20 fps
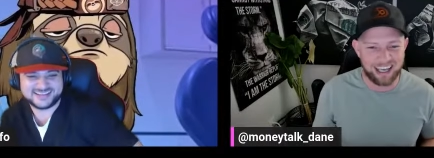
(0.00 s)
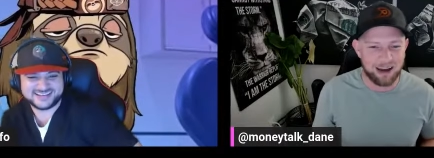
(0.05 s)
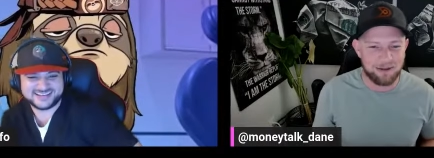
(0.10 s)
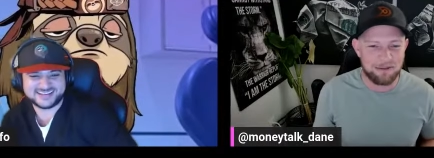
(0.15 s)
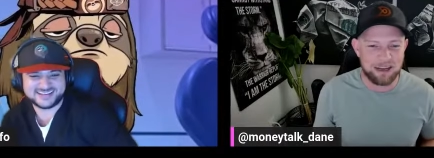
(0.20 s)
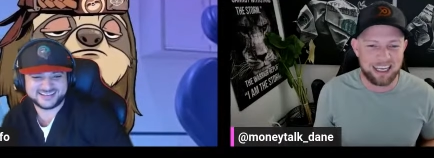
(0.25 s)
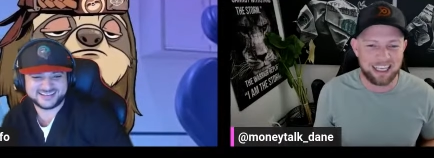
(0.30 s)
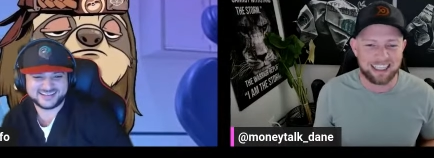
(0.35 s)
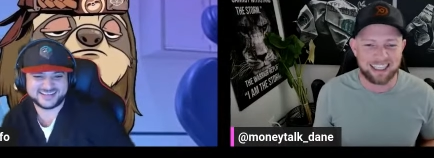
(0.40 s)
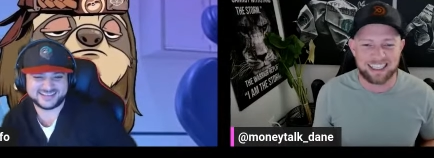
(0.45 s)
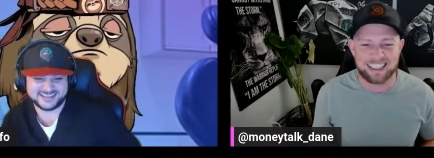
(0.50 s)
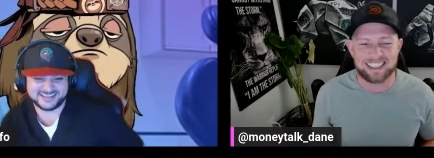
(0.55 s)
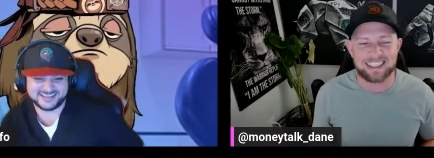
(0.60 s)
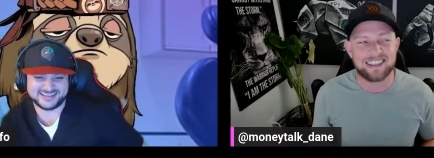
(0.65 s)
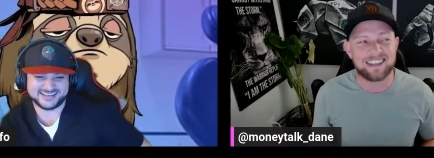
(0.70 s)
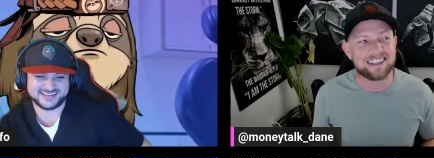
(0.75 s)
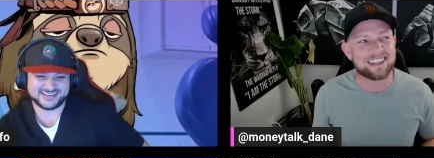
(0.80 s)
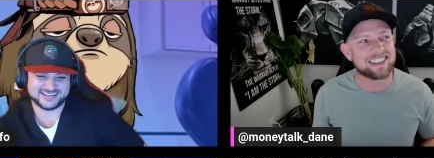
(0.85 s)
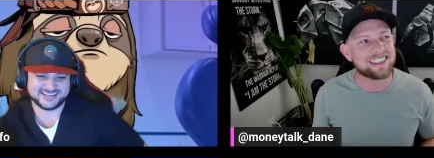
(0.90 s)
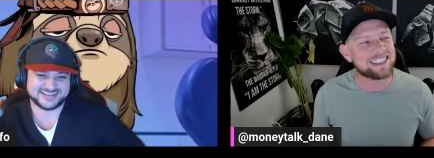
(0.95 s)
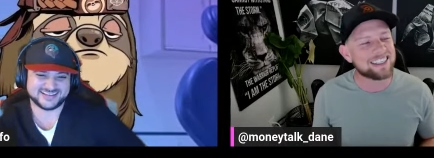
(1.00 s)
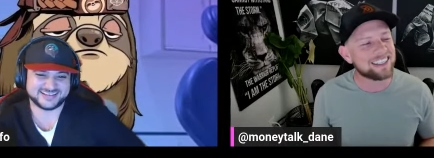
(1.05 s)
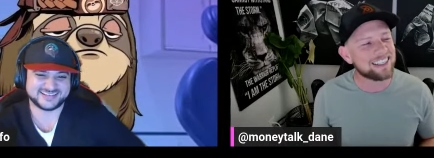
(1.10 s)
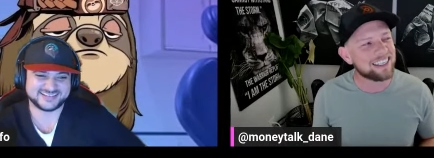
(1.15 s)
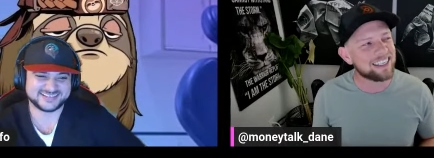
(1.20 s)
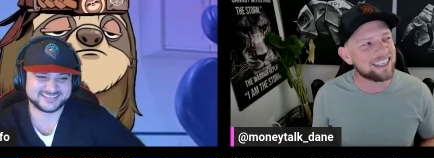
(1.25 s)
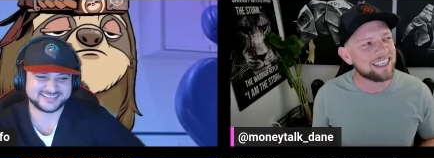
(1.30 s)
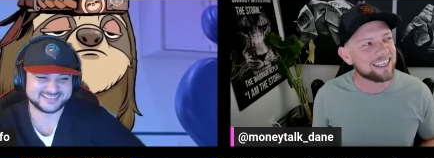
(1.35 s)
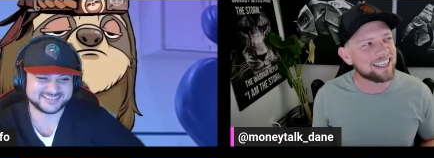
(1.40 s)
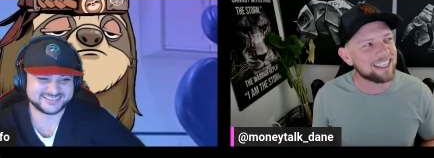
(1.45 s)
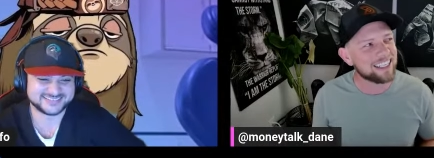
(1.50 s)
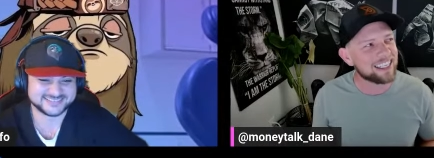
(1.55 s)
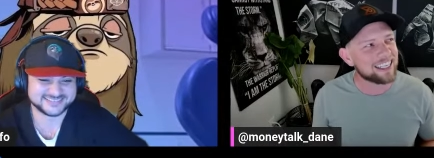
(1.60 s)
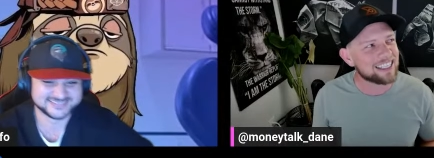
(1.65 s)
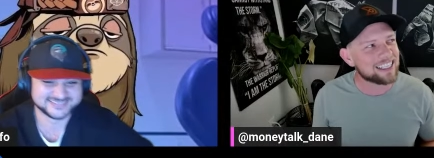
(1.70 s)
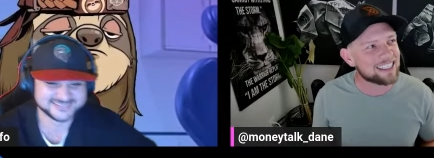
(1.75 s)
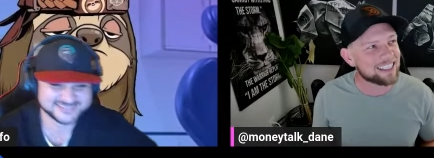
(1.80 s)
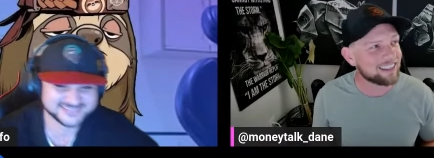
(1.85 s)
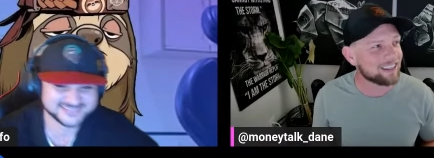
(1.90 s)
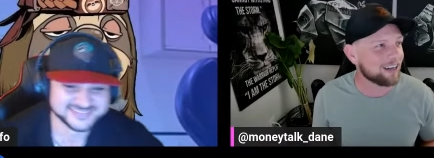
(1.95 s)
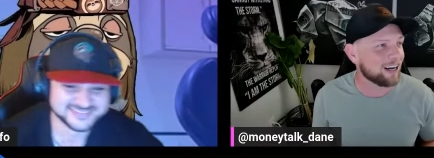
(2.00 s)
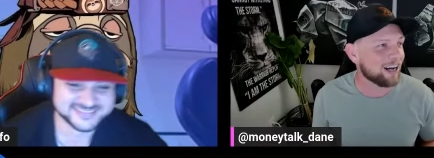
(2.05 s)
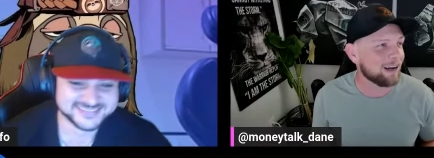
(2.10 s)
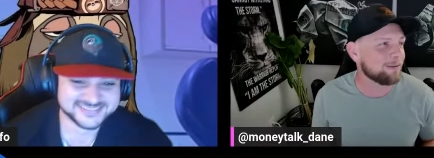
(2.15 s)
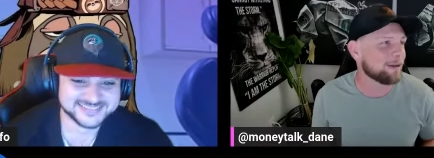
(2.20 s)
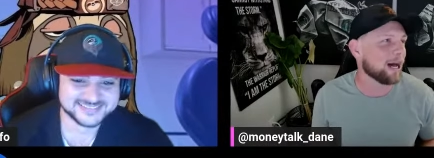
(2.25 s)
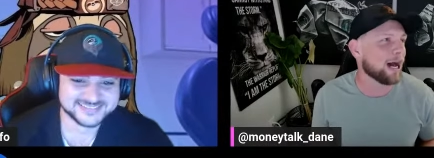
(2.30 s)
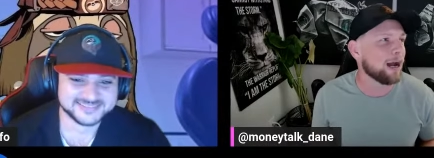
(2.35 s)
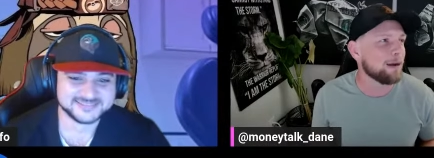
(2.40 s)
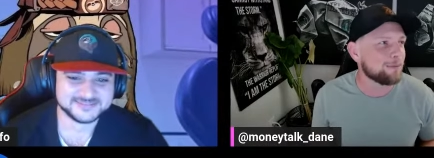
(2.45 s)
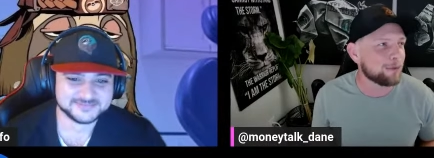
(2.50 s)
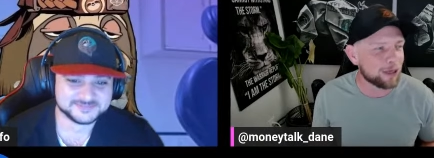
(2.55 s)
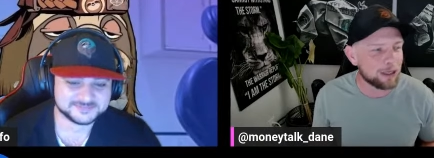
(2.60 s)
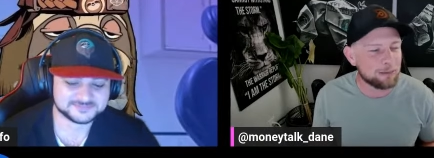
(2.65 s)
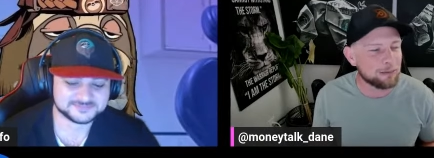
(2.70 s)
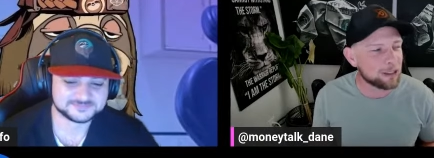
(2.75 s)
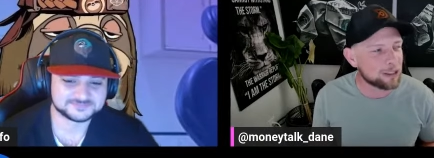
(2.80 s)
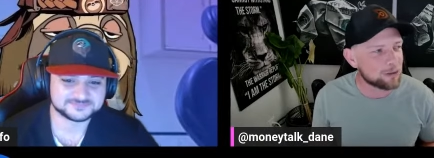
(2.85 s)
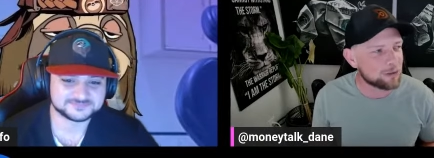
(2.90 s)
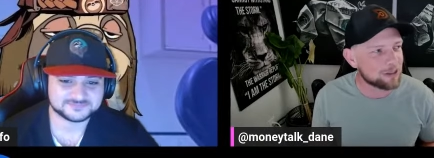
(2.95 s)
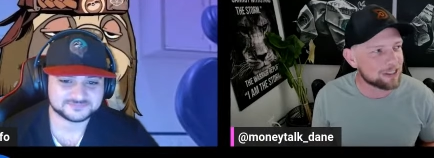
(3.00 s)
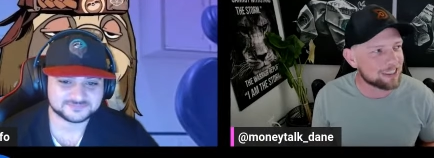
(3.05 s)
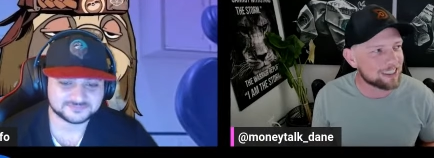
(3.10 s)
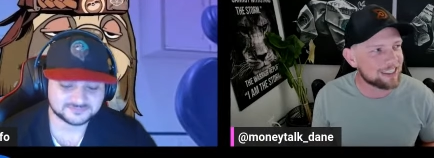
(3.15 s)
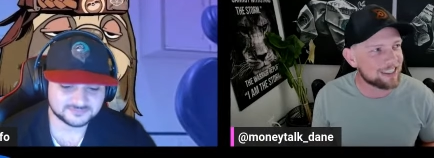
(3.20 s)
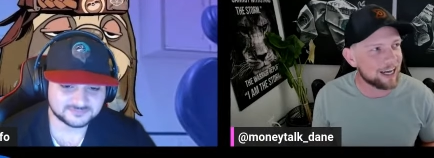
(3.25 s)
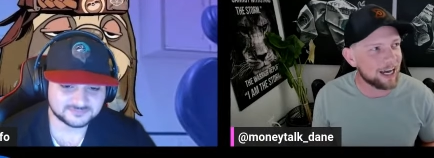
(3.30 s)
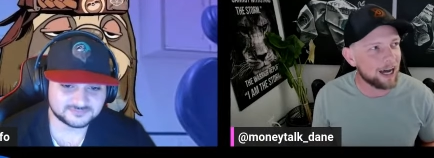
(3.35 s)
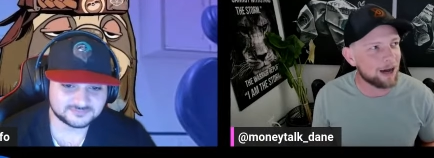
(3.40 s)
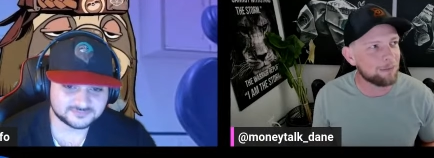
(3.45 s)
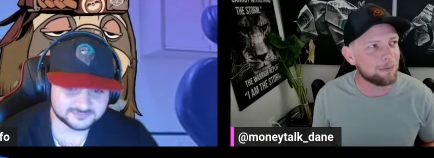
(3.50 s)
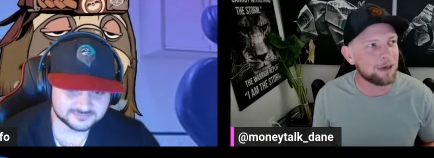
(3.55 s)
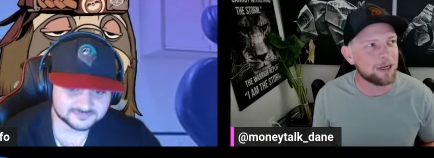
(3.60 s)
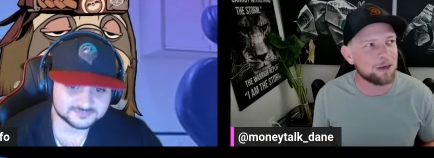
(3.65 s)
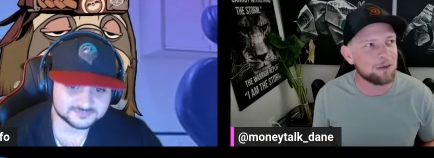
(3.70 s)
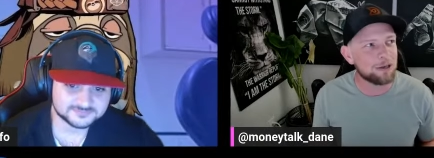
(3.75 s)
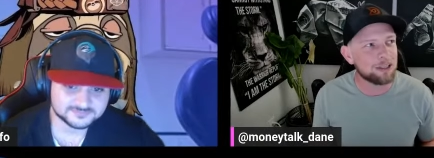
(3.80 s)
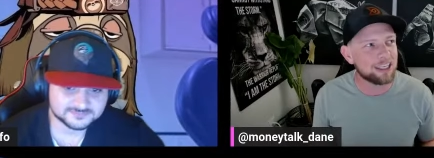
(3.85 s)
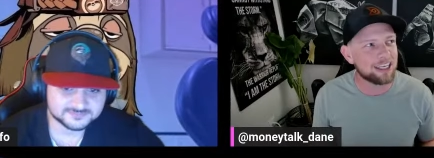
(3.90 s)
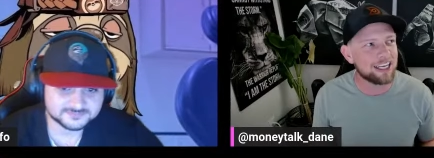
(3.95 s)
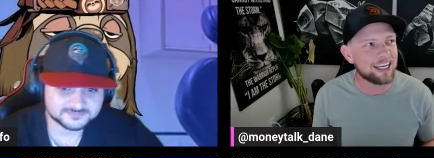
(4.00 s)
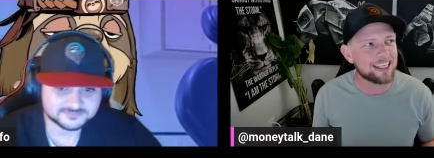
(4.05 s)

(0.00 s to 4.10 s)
Speaker 1: get me in. Let's do it. So, you know, like, so I, I pretty much was the top. Anyone that